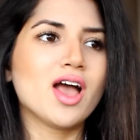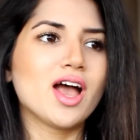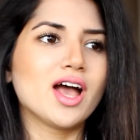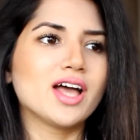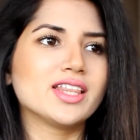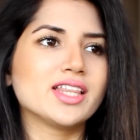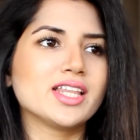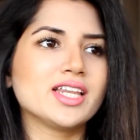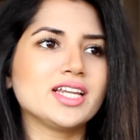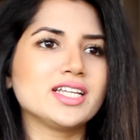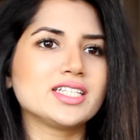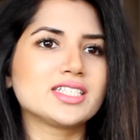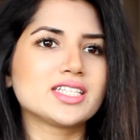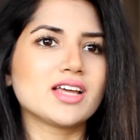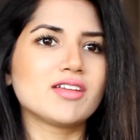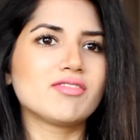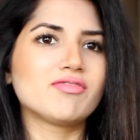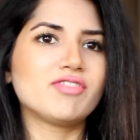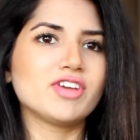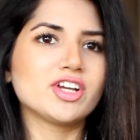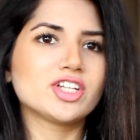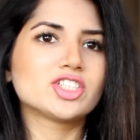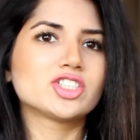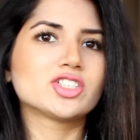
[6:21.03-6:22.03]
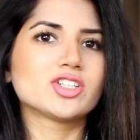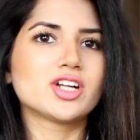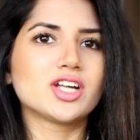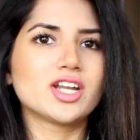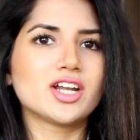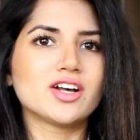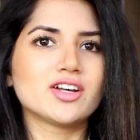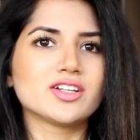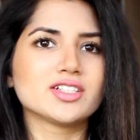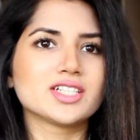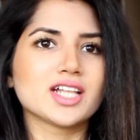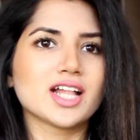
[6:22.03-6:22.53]
And then he said fictional
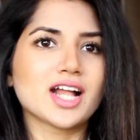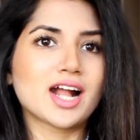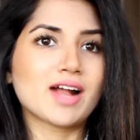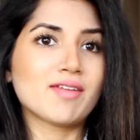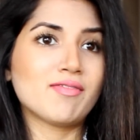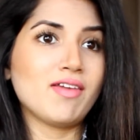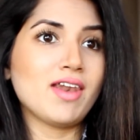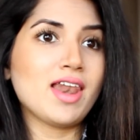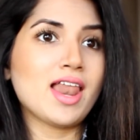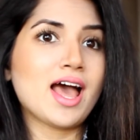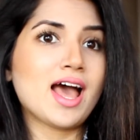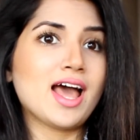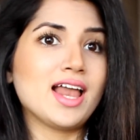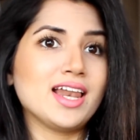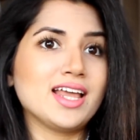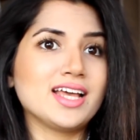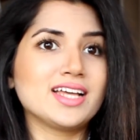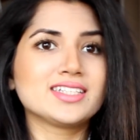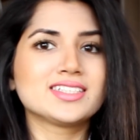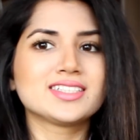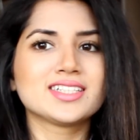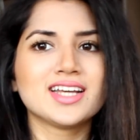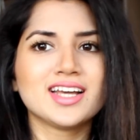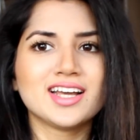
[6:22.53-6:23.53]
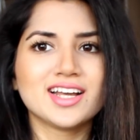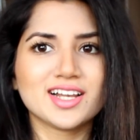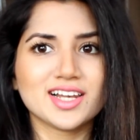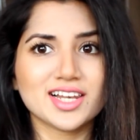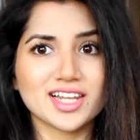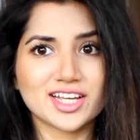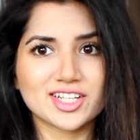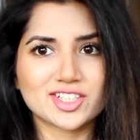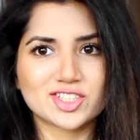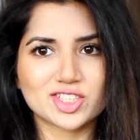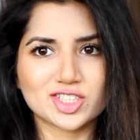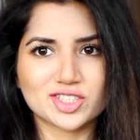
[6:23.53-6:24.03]
and I was like, flawless,
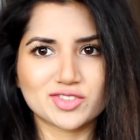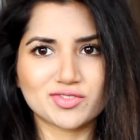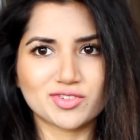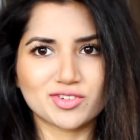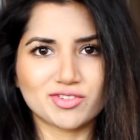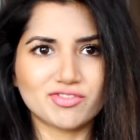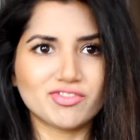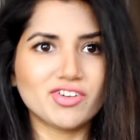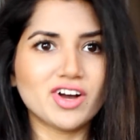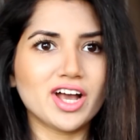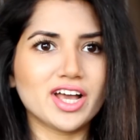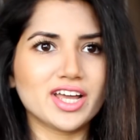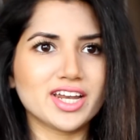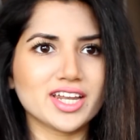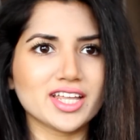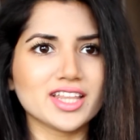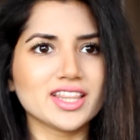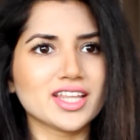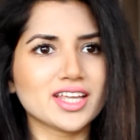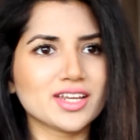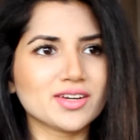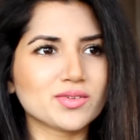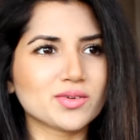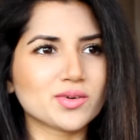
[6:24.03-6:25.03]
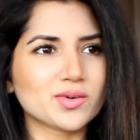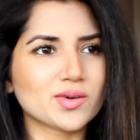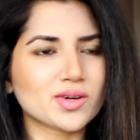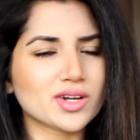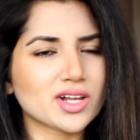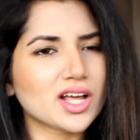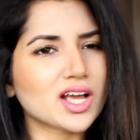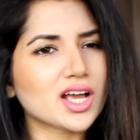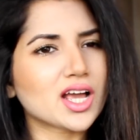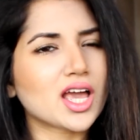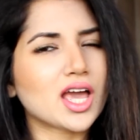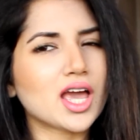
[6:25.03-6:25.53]
like just for fun. And then we were
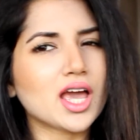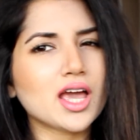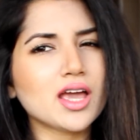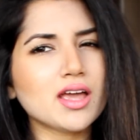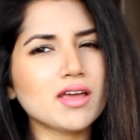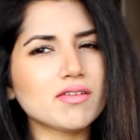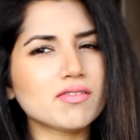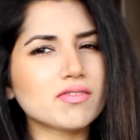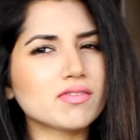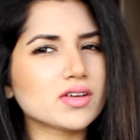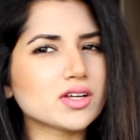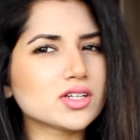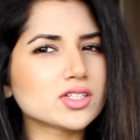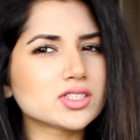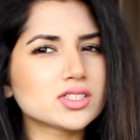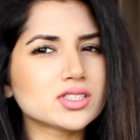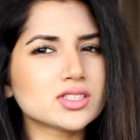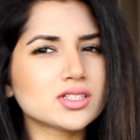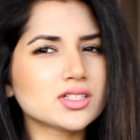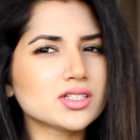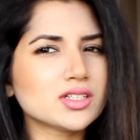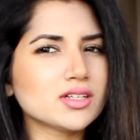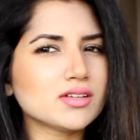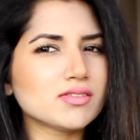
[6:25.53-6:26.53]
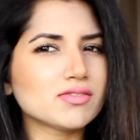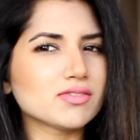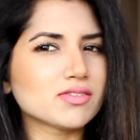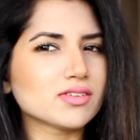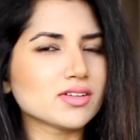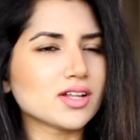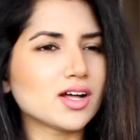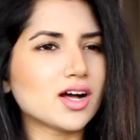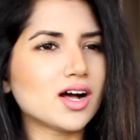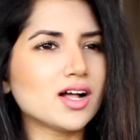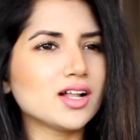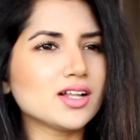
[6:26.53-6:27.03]
like, hey, fictionally
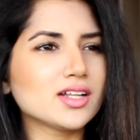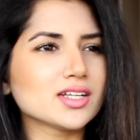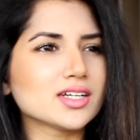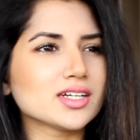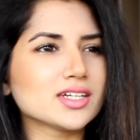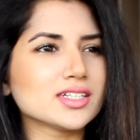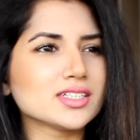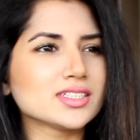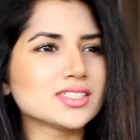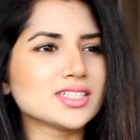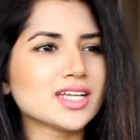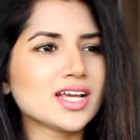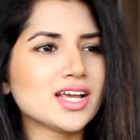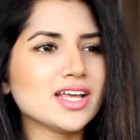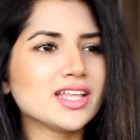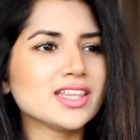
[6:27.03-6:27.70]
flawless.